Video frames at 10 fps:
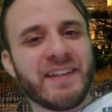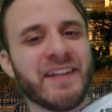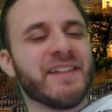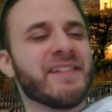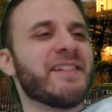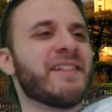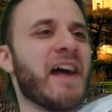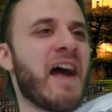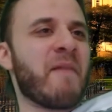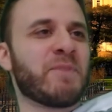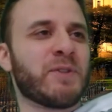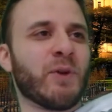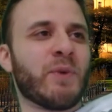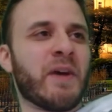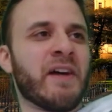in the
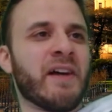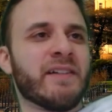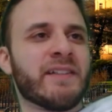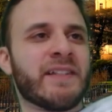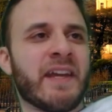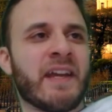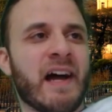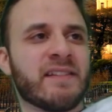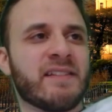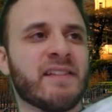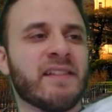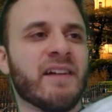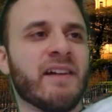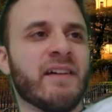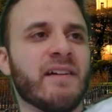episode where they got
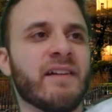the